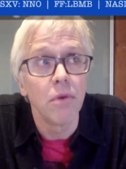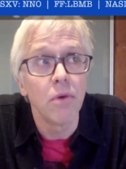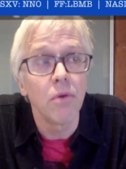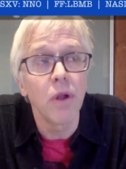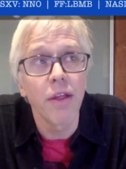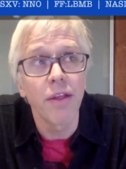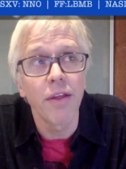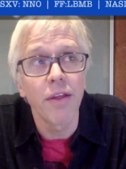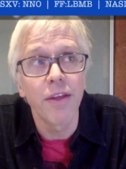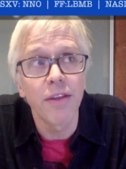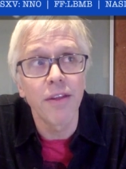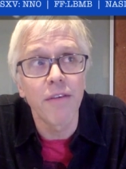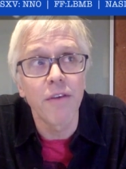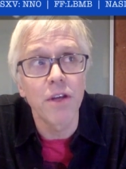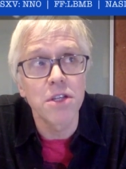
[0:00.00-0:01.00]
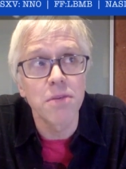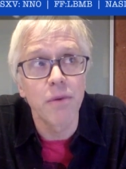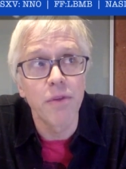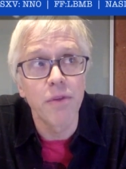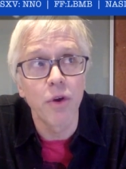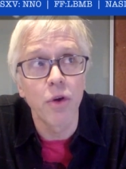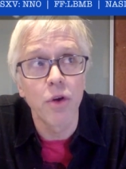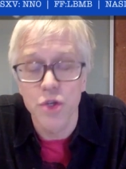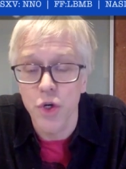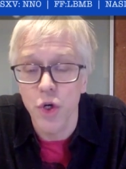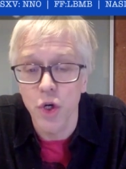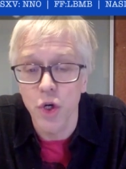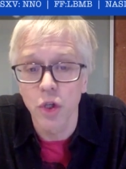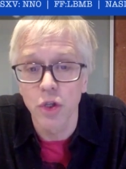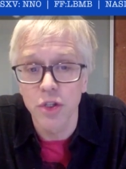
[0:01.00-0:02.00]
Well, I, think they've got some of their own
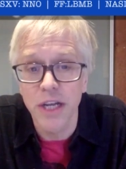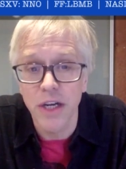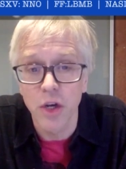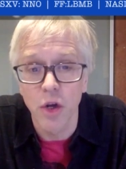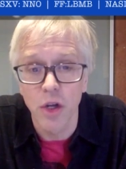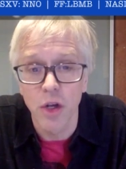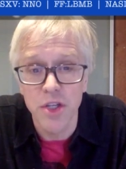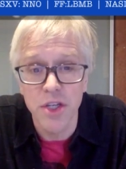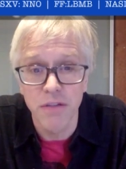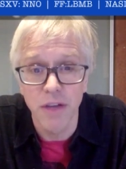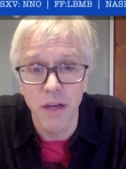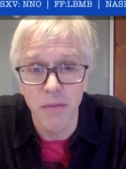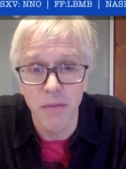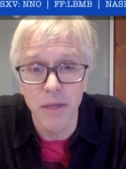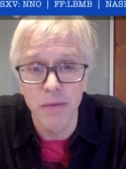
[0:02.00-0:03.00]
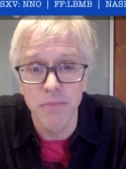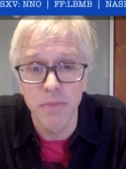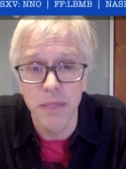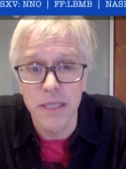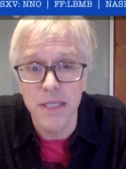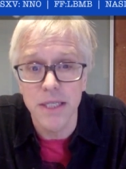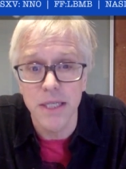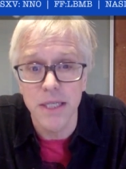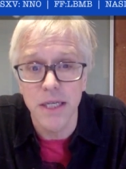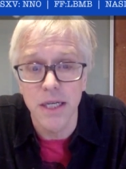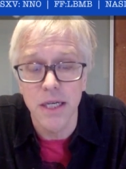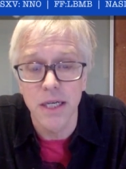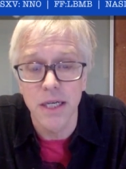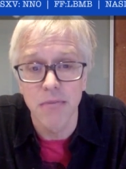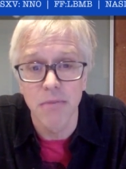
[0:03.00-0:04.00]
internal technology development, but
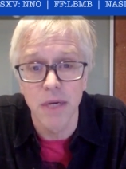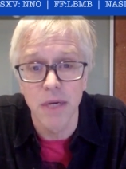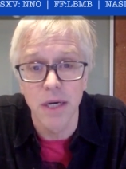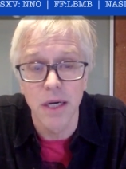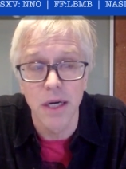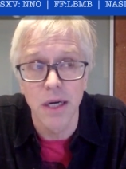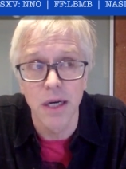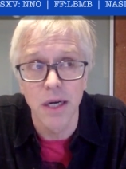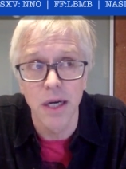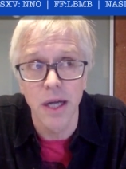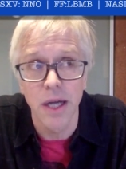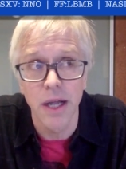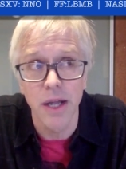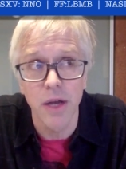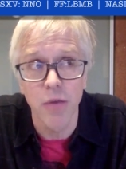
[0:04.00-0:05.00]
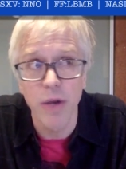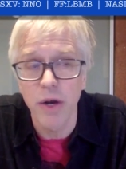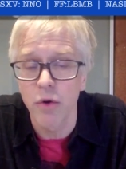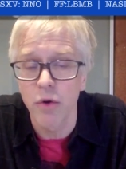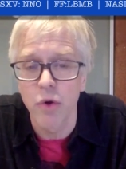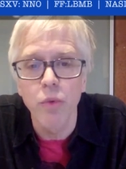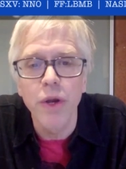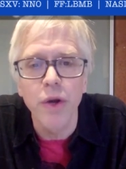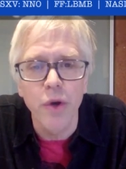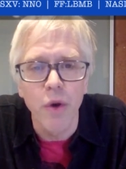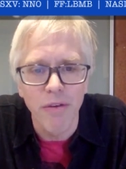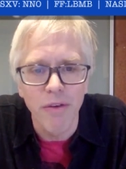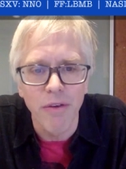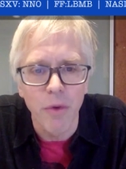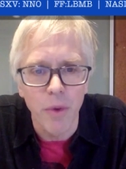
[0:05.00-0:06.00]
um, uh, and you know we don't we don't know
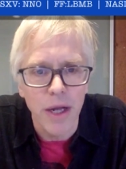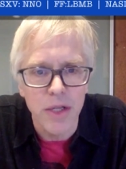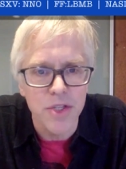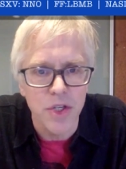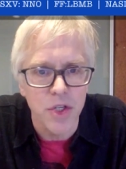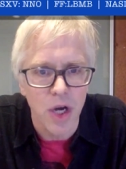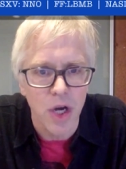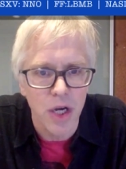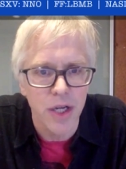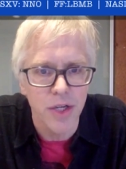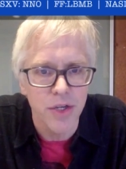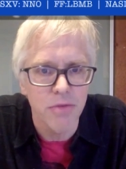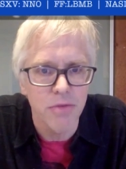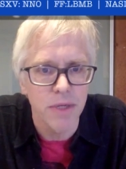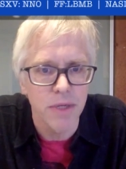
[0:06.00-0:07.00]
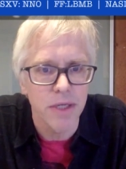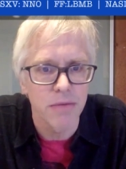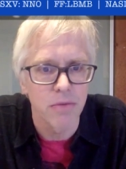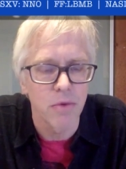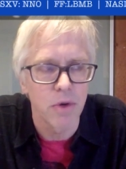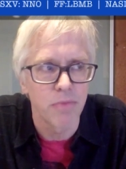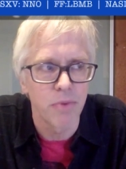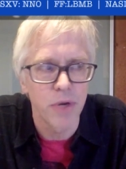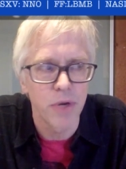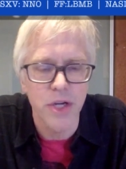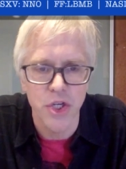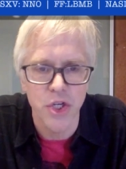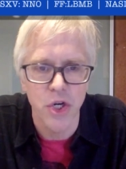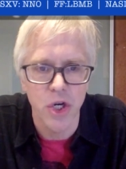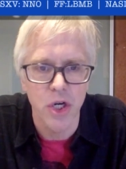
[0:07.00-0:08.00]
everyone else they're talking to, but we're pretty
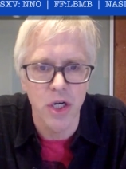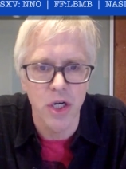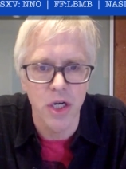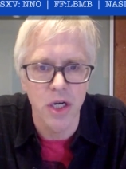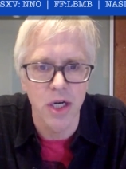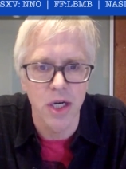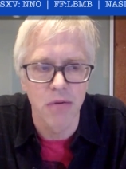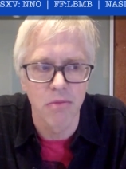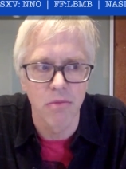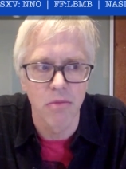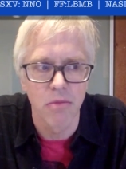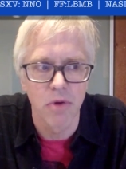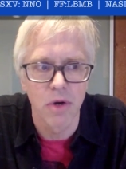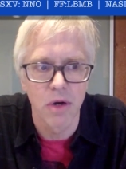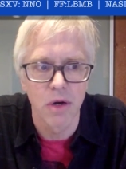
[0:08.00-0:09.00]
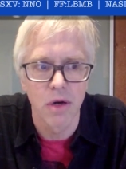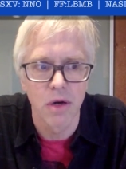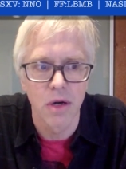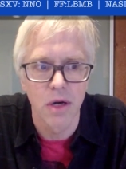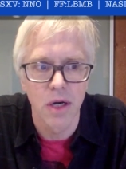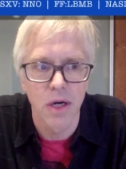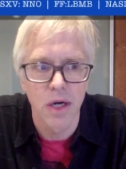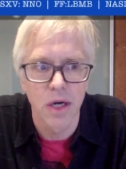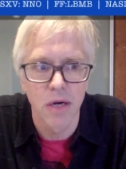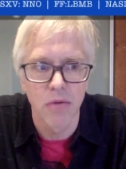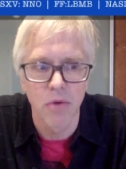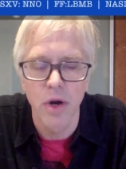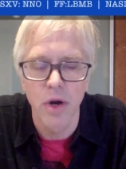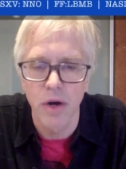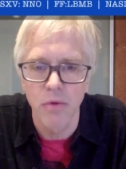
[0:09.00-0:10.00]
sure um, we're uh,
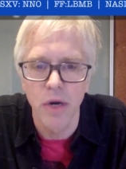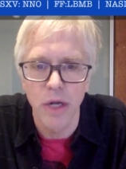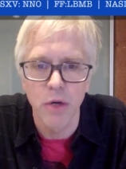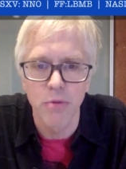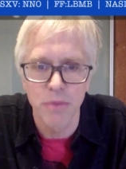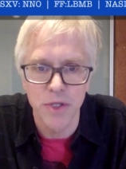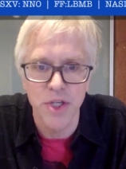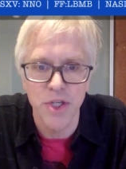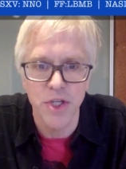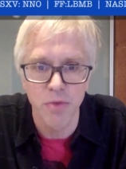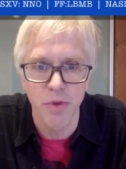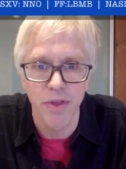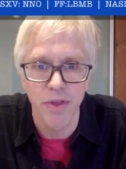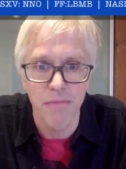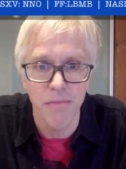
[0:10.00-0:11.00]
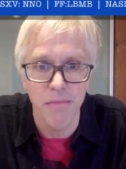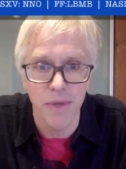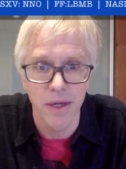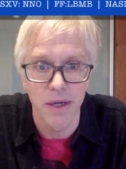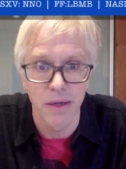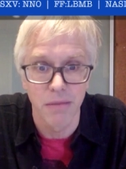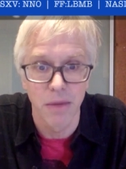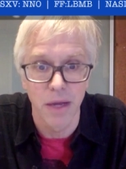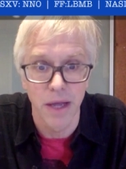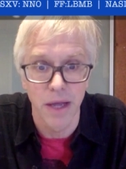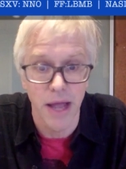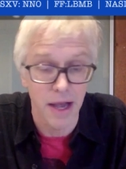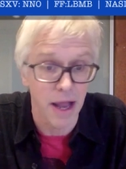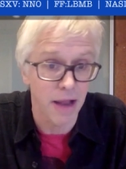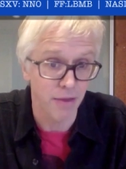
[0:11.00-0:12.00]
we're in a really good position with them, um,
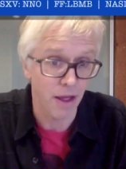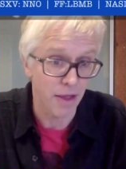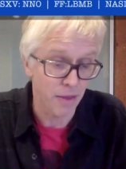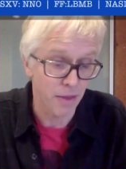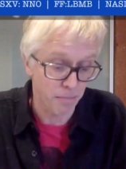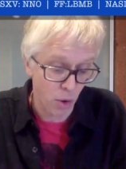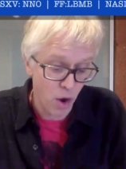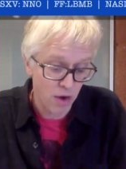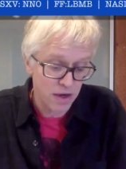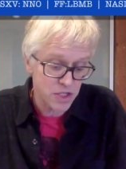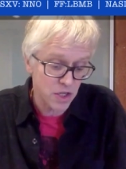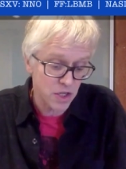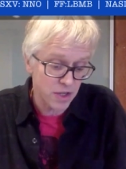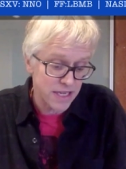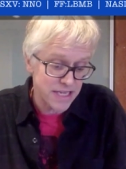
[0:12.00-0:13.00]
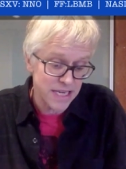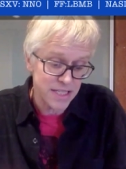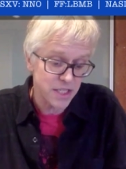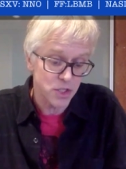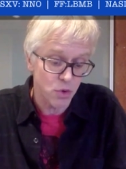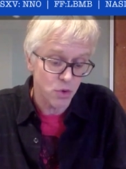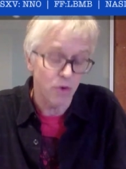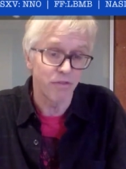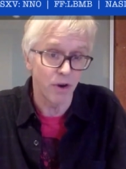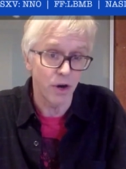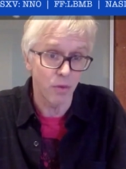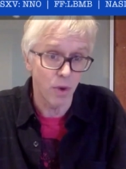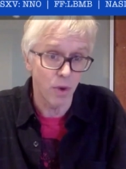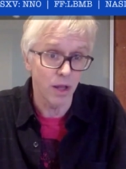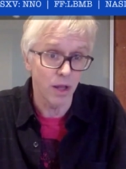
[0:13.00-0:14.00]
and, and and the progress on that testing is going very
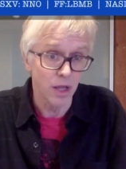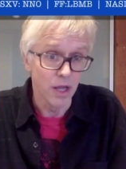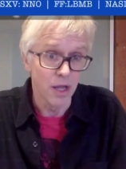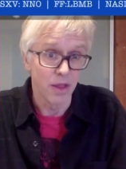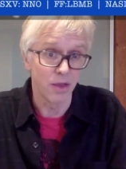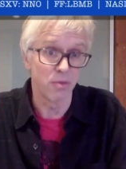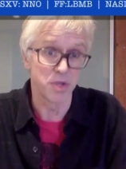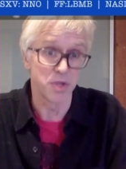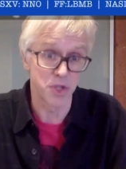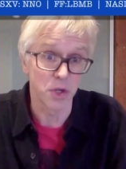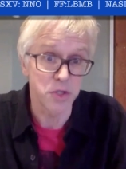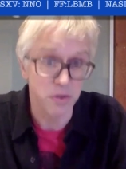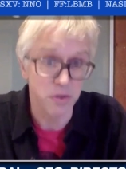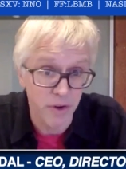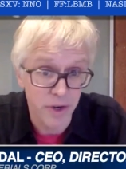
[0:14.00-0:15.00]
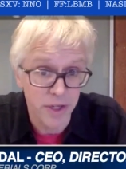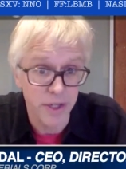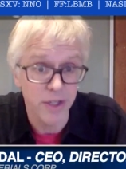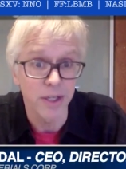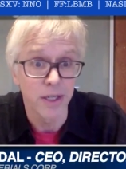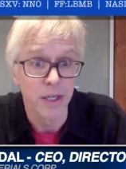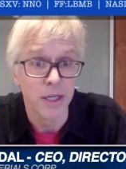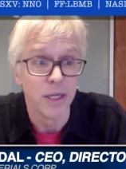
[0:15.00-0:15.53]
well. The results are very good.